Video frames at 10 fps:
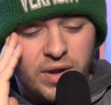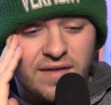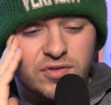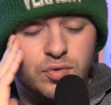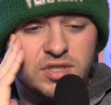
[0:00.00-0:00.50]
we
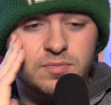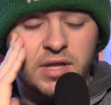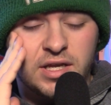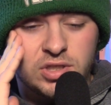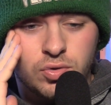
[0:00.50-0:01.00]
have to
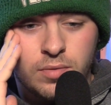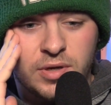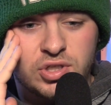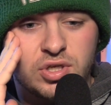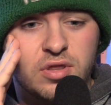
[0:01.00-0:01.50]
explain to a
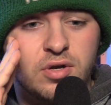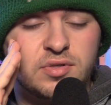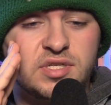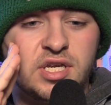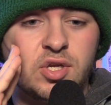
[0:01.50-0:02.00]
bunch of
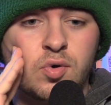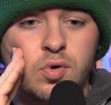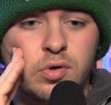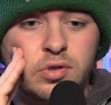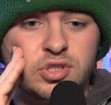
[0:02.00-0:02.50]

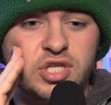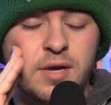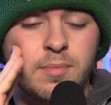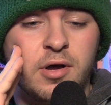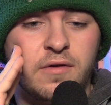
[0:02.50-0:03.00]
13-year-old
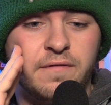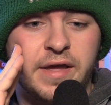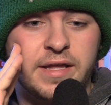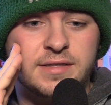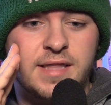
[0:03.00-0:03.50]
Jake Paul
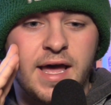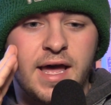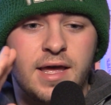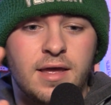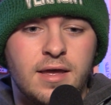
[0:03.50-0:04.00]
fans
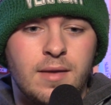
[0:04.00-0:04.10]
that